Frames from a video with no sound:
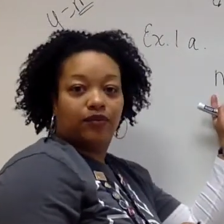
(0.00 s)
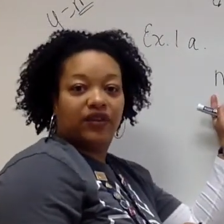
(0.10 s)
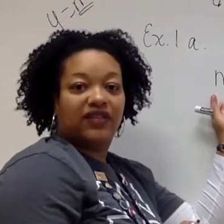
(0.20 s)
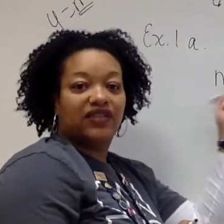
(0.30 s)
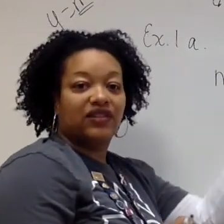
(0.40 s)

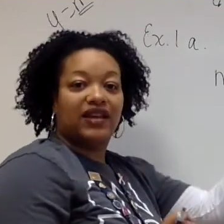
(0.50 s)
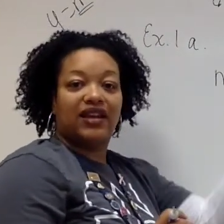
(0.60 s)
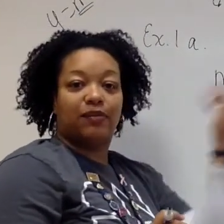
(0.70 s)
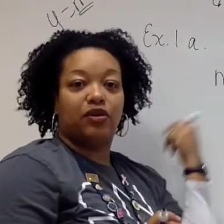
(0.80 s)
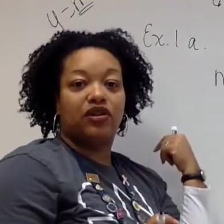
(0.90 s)
because I just had
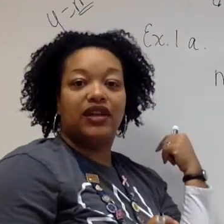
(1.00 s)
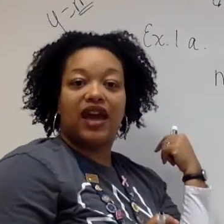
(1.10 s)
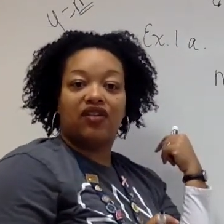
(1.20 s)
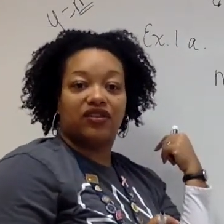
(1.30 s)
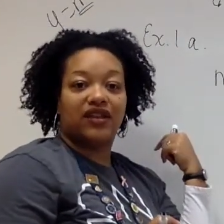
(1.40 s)
to pull it
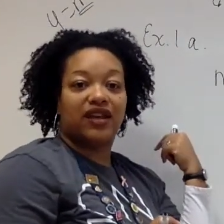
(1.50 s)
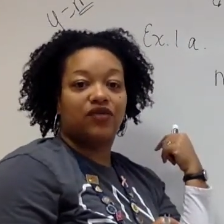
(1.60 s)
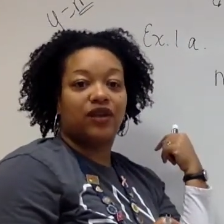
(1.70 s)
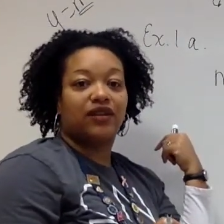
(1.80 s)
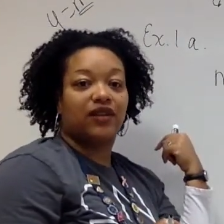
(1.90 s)
out, just had to
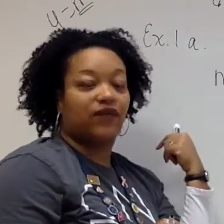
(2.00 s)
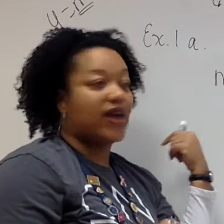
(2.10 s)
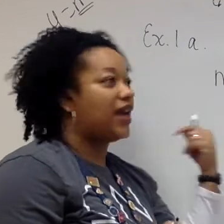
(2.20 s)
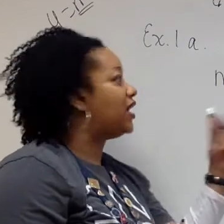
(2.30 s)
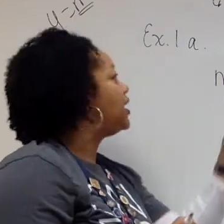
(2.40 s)

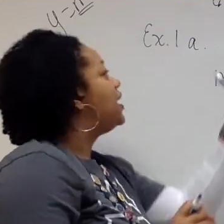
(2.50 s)
identify it,